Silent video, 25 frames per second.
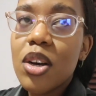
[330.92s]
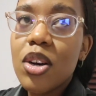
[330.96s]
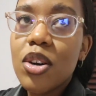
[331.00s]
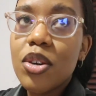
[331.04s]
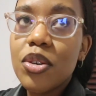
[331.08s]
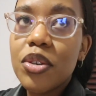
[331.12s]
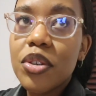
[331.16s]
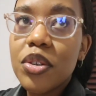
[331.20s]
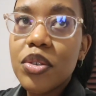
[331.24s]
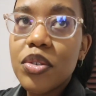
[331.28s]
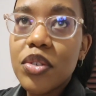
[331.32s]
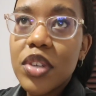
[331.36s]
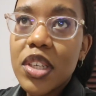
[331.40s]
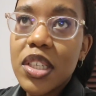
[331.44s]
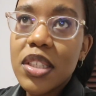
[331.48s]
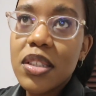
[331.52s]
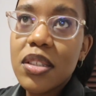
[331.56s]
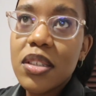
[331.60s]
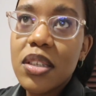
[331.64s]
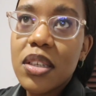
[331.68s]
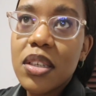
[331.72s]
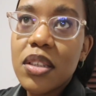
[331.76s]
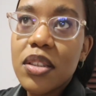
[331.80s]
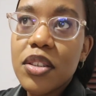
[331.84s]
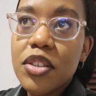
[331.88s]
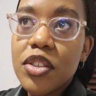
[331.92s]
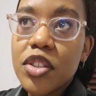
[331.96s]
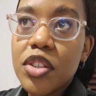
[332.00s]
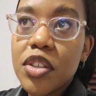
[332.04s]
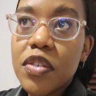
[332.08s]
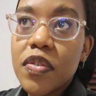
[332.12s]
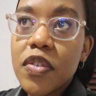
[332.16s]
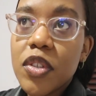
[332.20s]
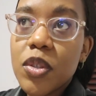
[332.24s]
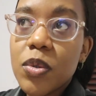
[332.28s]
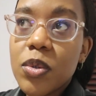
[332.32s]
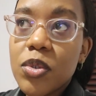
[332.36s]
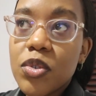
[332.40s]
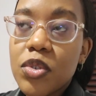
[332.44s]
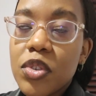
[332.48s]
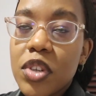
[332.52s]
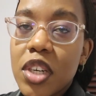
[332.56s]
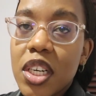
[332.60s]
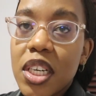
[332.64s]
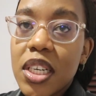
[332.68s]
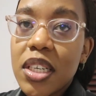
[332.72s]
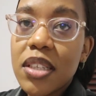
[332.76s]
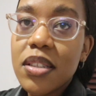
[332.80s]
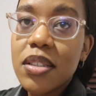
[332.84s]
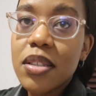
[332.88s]
a good rating. The service was
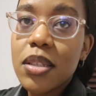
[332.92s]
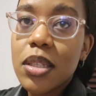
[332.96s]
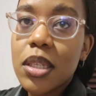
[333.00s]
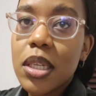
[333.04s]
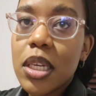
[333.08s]
great.